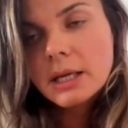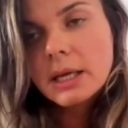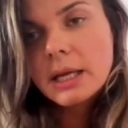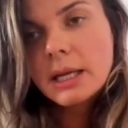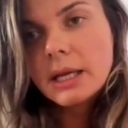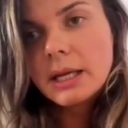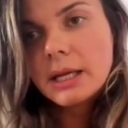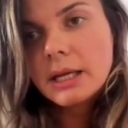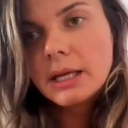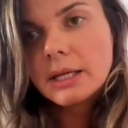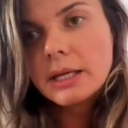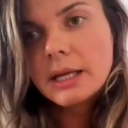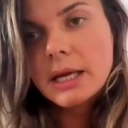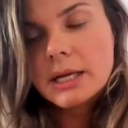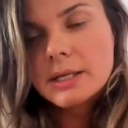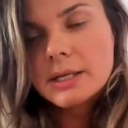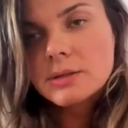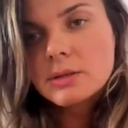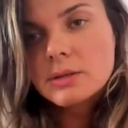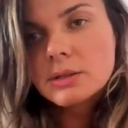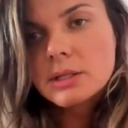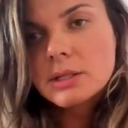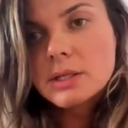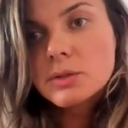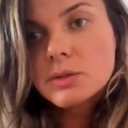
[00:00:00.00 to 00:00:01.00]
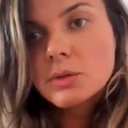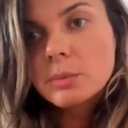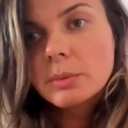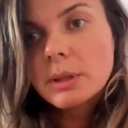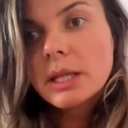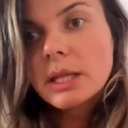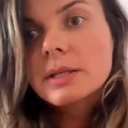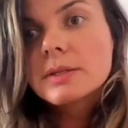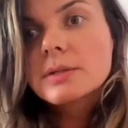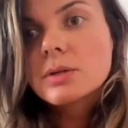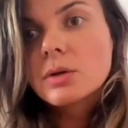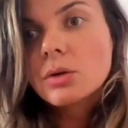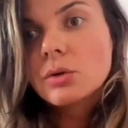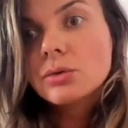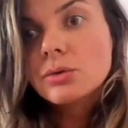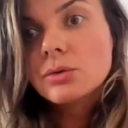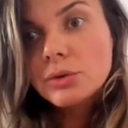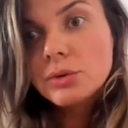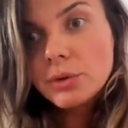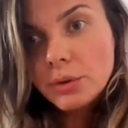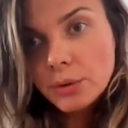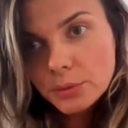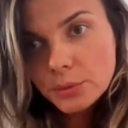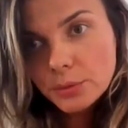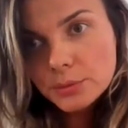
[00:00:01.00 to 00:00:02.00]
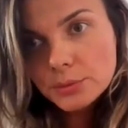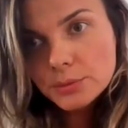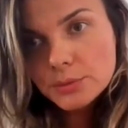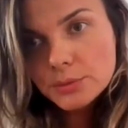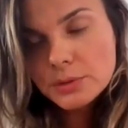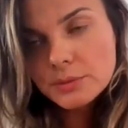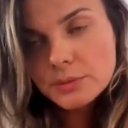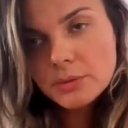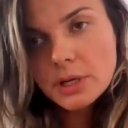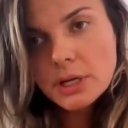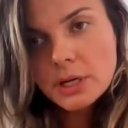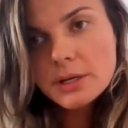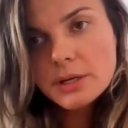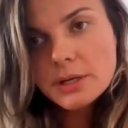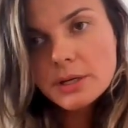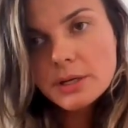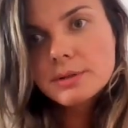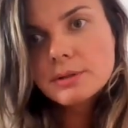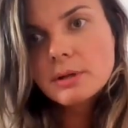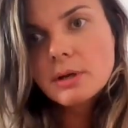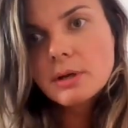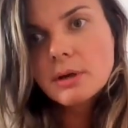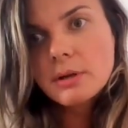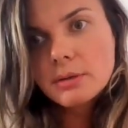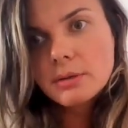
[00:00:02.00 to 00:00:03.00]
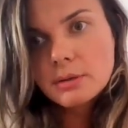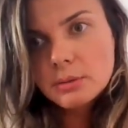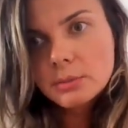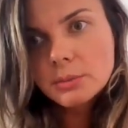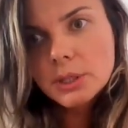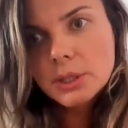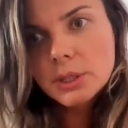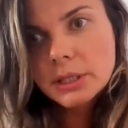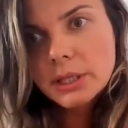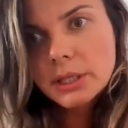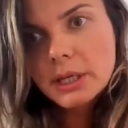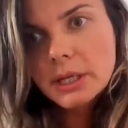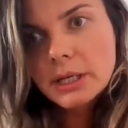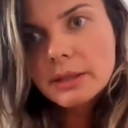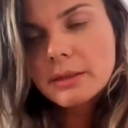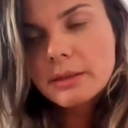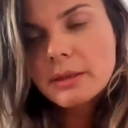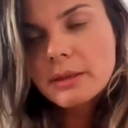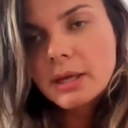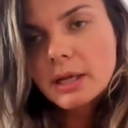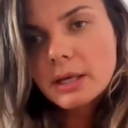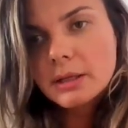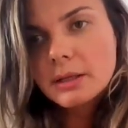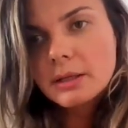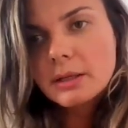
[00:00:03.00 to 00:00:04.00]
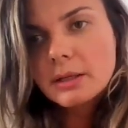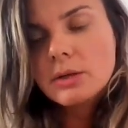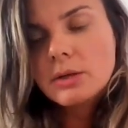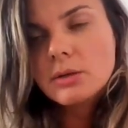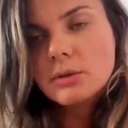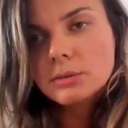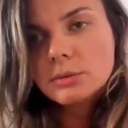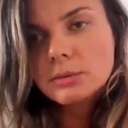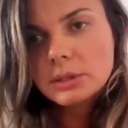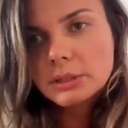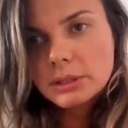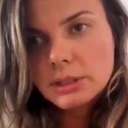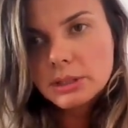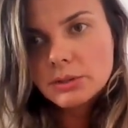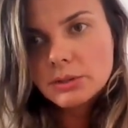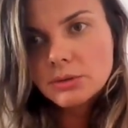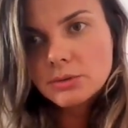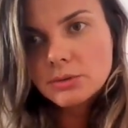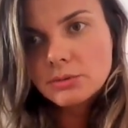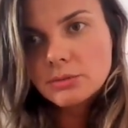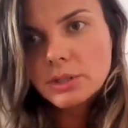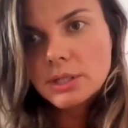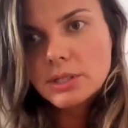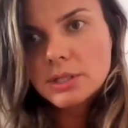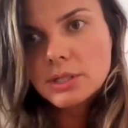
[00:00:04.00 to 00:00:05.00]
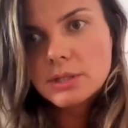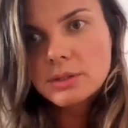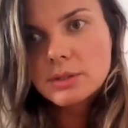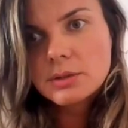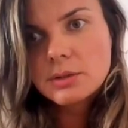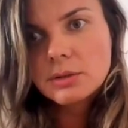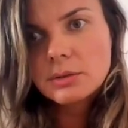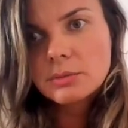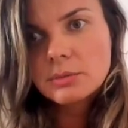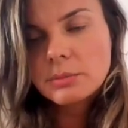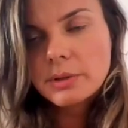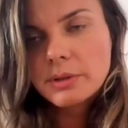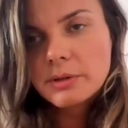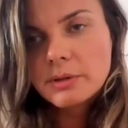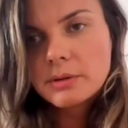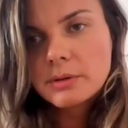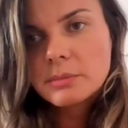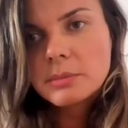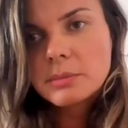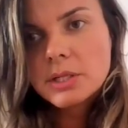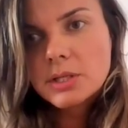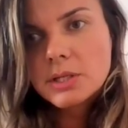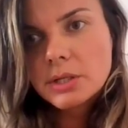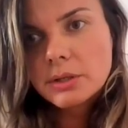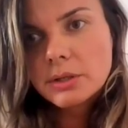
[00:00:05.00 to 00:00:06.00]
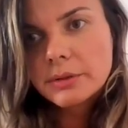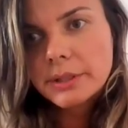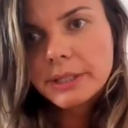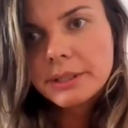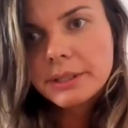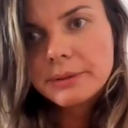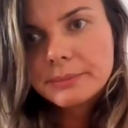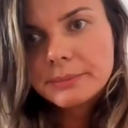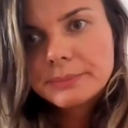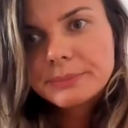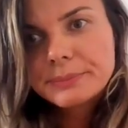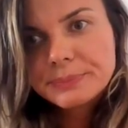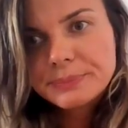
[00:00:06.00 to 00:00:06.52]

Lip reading: And as soon as you place a new device on the market, then you will need to register with the MHRA.